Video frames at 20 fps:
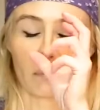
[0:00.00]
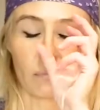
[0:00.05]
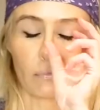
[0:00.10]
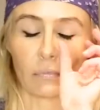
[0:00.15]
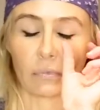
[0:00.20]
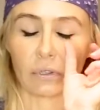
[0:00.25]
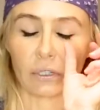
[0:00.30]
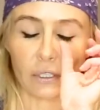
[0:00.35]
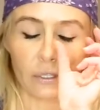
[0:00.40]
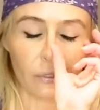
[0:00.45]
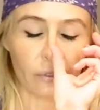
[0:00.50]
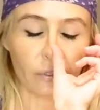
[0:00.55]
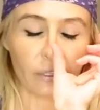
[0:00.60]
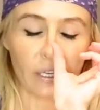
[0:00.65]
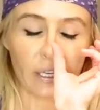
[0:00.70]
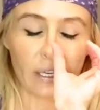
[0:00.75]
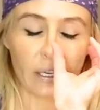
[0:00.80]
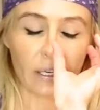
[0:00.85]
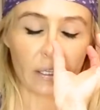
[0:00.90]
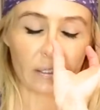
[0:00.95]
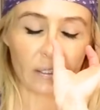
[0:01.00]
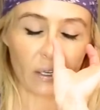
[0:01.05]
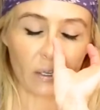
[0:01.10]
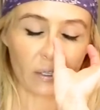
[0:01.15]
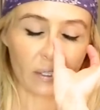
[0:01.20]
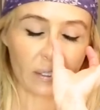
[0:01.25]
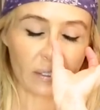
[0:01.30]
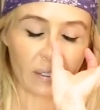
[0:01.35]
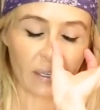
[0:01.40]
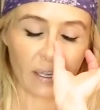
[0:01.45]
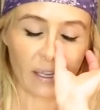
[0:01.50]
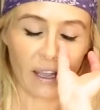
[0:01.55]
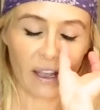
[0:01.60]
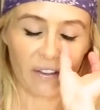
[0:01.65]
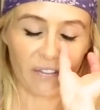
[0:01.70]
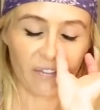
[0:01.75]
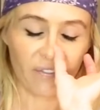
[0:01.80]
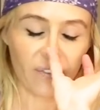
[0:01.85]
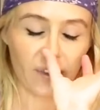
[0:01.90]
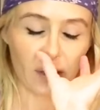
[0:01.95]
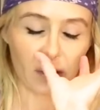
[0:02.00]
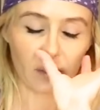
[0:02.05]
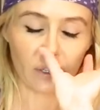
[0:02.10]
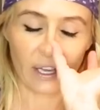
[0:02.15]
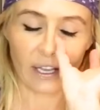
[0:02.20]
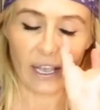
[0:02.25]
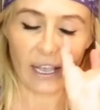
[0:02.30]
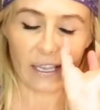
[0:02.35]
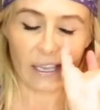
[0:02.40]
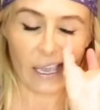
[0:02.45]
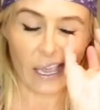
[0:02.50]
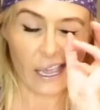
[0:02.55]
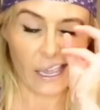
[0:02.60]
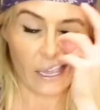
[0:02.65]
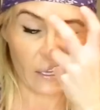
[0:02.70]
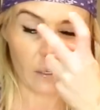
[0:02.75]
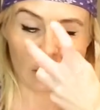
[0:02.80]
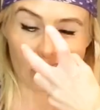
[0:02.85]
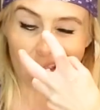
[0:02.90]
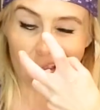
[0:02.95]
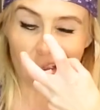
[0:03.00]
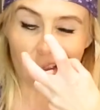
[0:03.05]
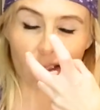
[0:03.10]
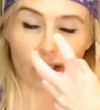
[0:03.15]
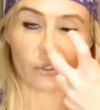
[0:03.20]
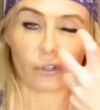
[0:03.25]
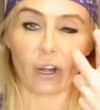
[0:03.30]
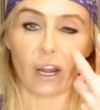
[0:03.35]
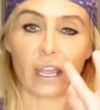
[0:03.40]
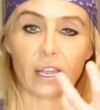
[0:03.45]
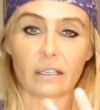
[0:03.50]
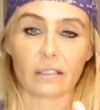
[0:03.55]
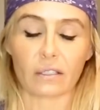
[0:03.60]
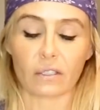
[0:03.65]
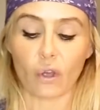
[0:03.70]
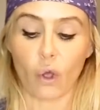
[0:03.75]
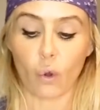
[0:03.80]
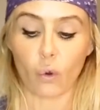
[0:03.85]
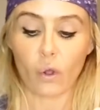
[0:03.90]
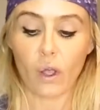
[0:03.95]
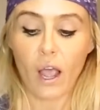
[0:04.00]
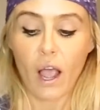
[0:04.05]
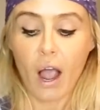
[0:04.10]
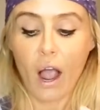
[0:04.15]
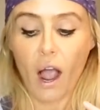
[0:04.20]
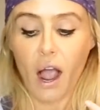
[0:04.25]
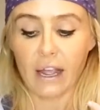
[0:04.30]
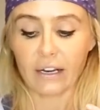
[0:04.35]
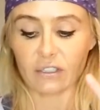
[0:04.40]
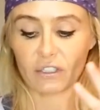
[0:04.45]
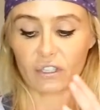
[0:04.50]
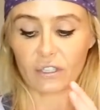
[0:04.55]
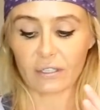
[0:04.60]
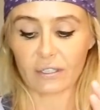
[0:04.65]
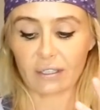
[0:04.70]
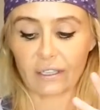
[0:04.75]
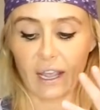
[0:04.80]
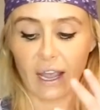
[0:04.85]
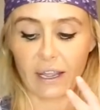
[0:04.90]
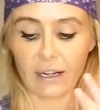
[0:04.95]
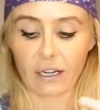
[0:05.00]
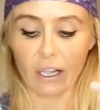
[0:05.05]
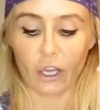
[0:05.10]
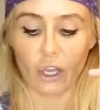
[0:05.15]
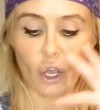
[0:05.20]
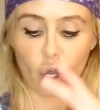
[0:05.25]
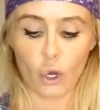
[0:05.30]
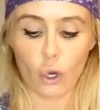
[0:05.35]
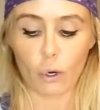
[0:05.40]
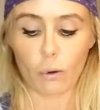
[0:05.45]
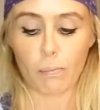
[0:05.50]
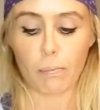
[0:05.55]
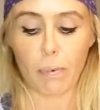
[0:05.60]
literally, it's like I feel like I can't see straight. So I just kind of go